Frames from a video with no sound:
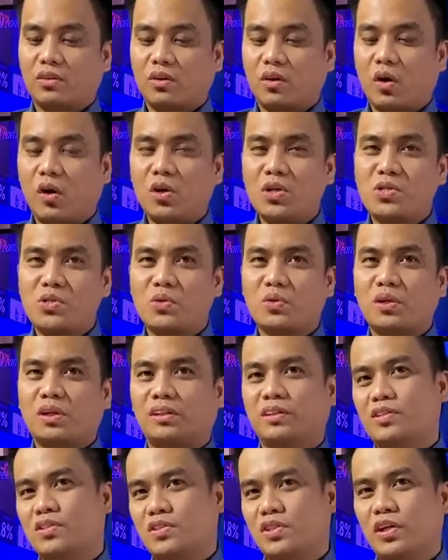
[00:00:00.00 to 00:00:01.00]
also
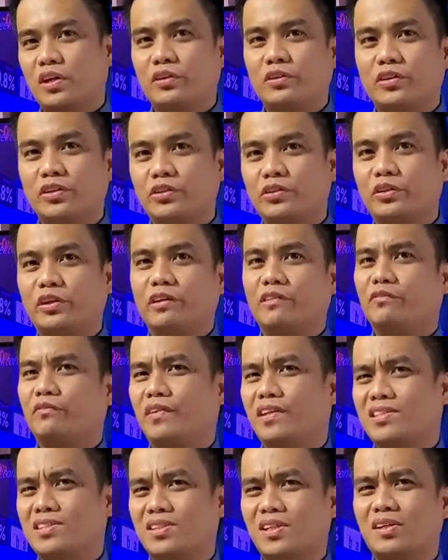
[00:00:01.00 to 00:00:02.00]
consider your
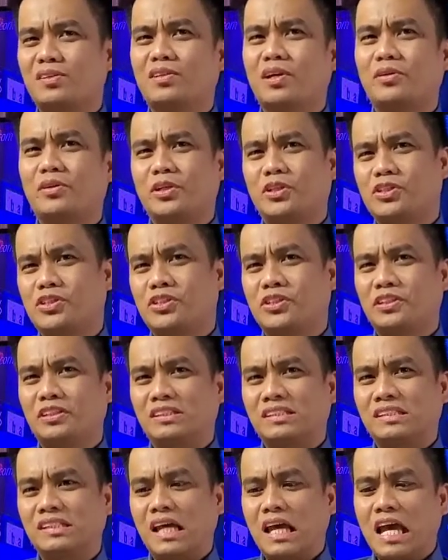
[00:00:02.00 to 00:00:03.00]
investing
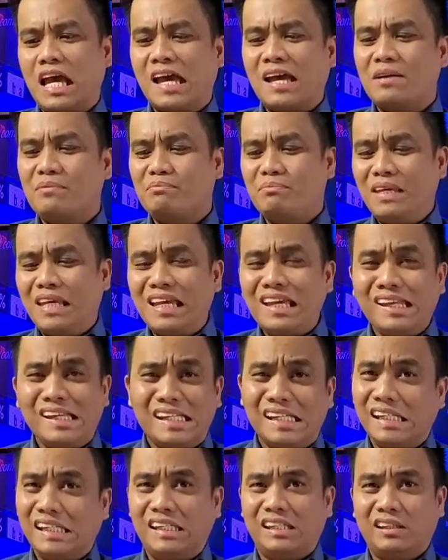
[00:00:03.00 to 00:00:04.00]
directions.
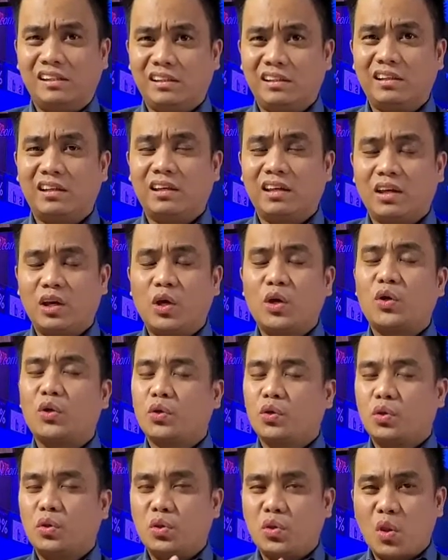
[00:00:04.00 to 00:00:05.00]
Meaning,
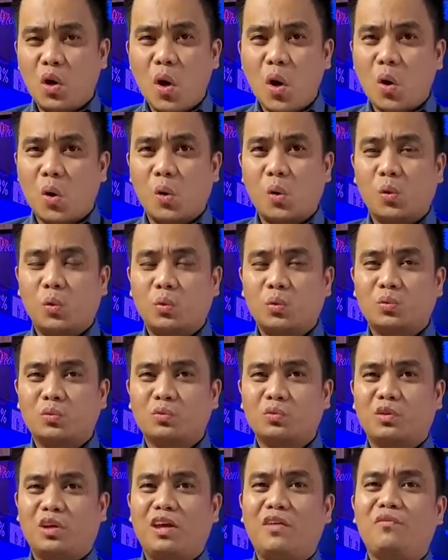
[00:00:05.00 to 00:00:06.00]
know
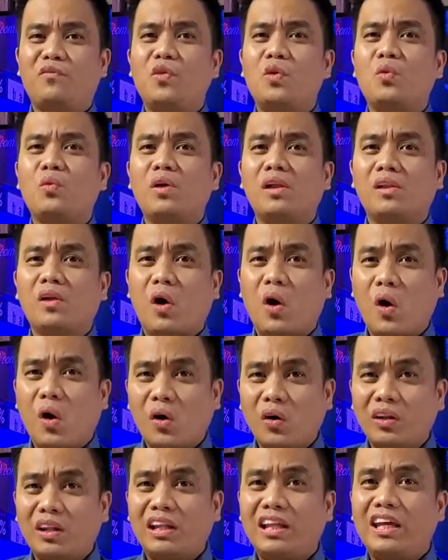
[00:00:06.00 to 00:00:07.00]
if you will
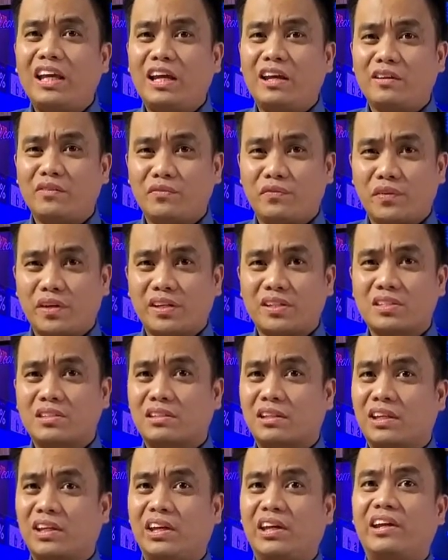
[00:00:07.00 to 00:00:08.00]
only invest
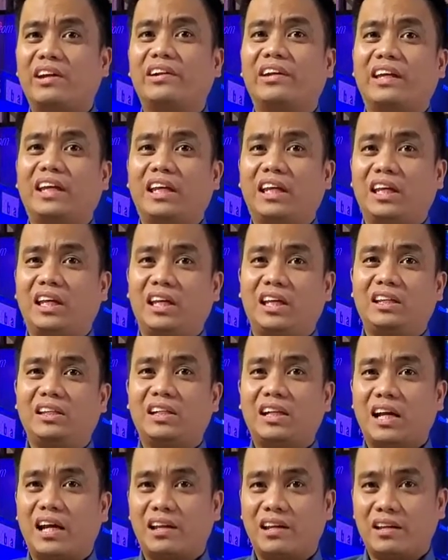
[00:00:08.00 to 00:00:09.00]
here in
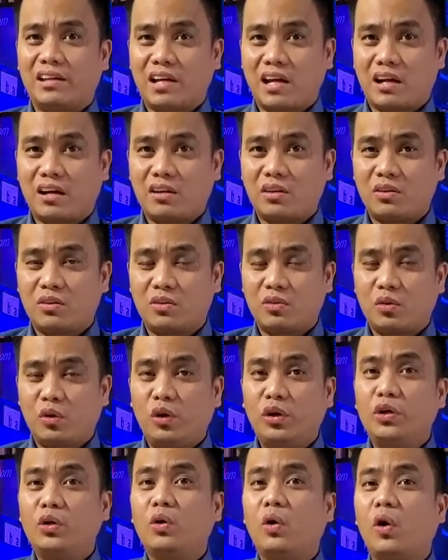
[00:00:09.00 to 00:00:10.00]
Canada
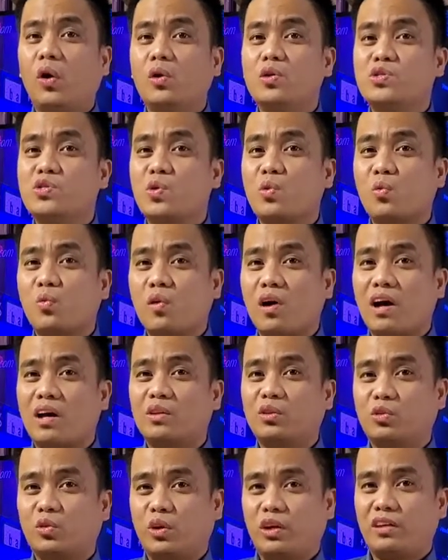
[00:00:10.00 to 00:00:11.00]
or you also
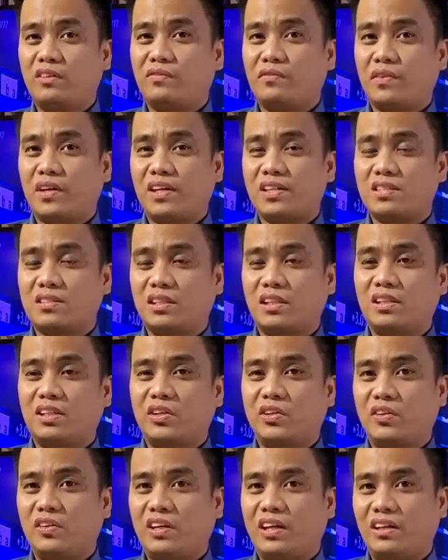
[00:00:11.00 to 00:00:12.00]
want to invest in the
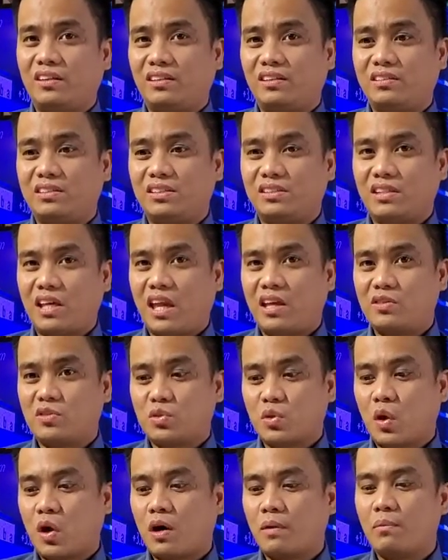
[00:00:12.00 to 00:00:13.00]
United States
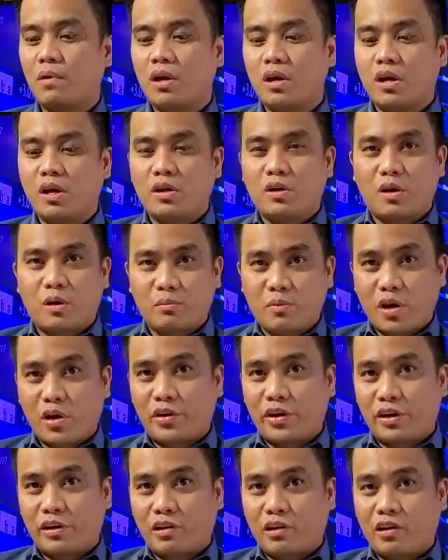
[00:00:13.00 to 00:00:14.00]
of
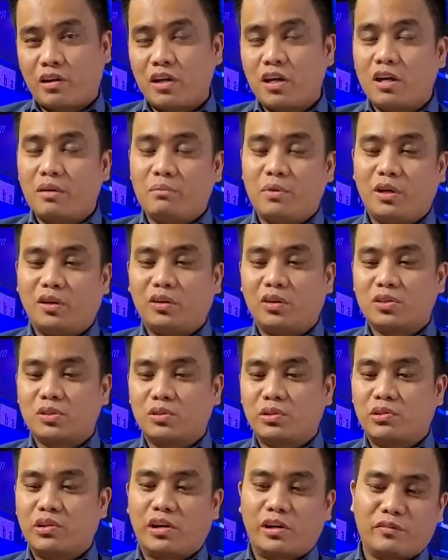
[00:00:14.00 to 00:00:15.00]
America, because
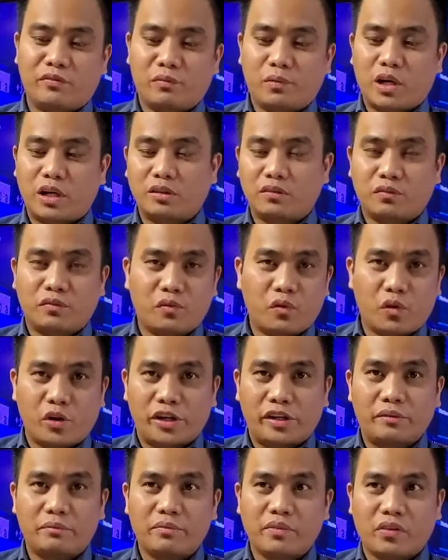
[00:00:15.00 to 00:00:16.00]
there are
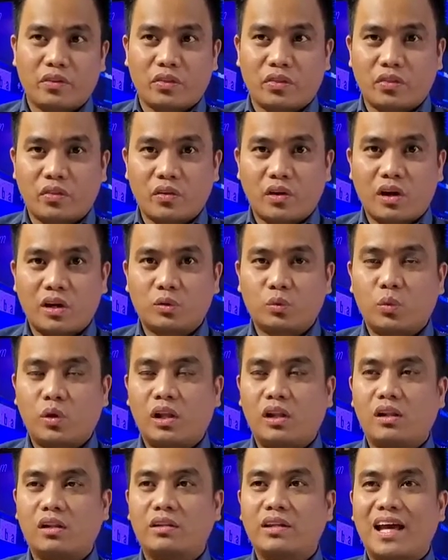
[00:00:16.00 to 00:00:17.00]
platforms that
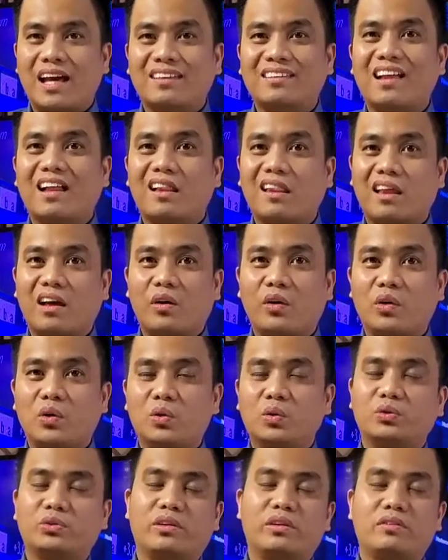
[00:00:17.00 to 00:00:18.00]
will not allow
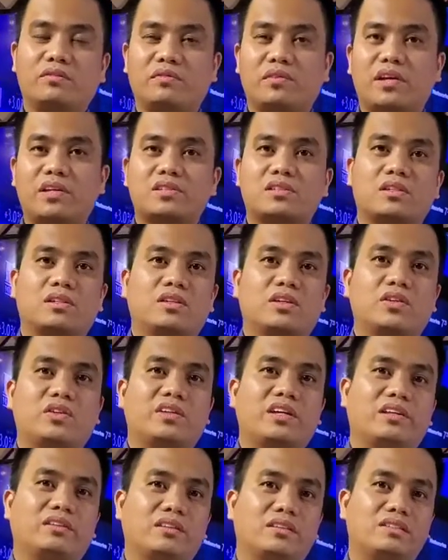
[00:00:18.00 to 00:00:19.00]
you to invest in the
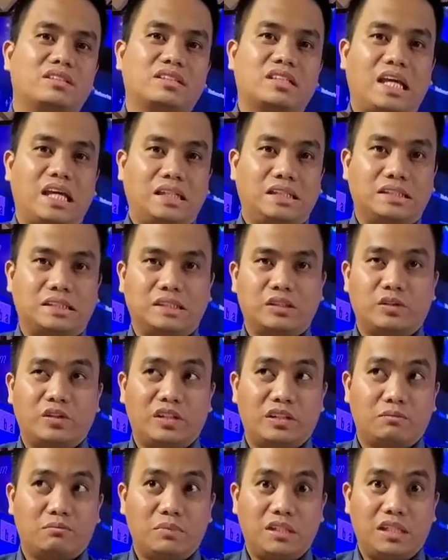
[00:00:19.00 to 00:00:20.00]
United States. So
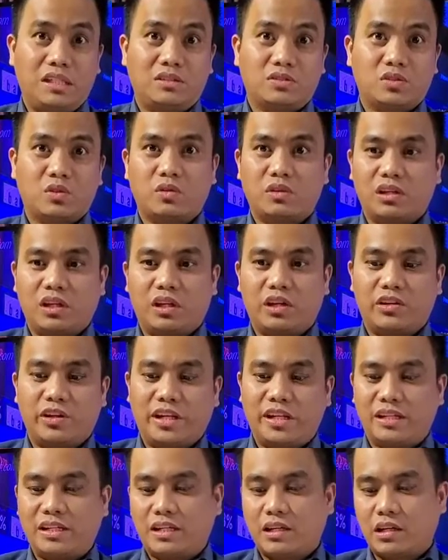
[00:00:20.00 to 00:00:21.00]
that means only here
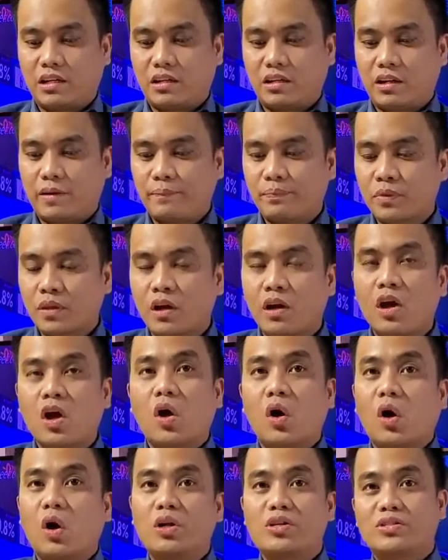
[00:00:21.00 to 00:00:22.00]
in Canada.
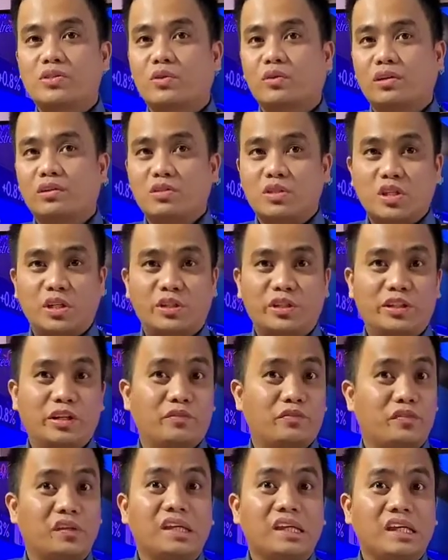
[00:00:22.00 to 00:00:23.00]
Also consider the
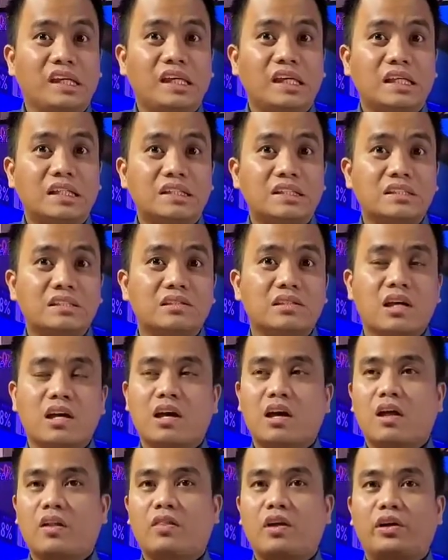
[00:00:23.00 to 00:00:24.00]
fees,
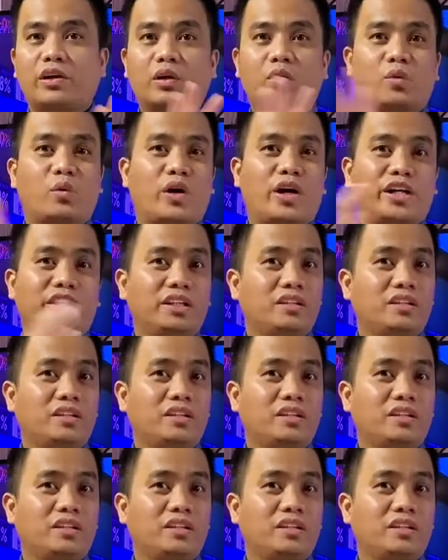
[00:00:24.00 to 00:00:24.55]
the required